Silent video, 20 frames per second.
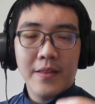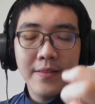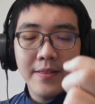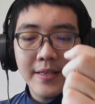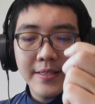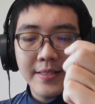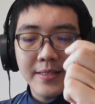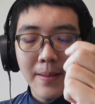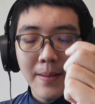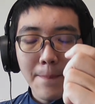
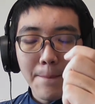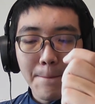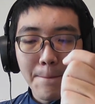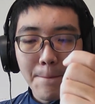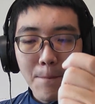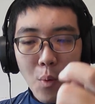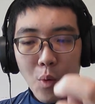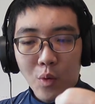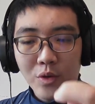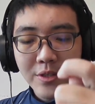This is the
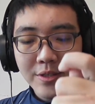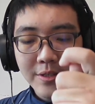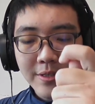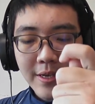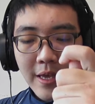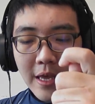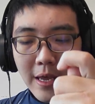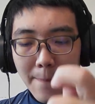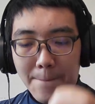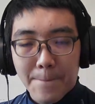most
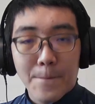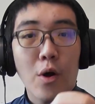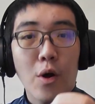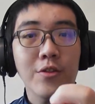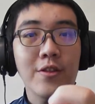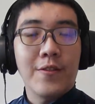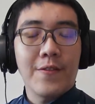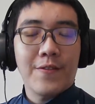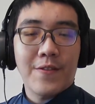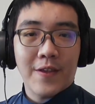
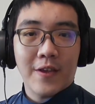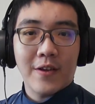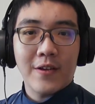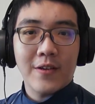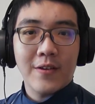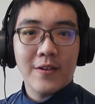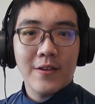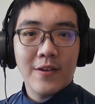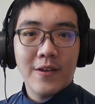important thing.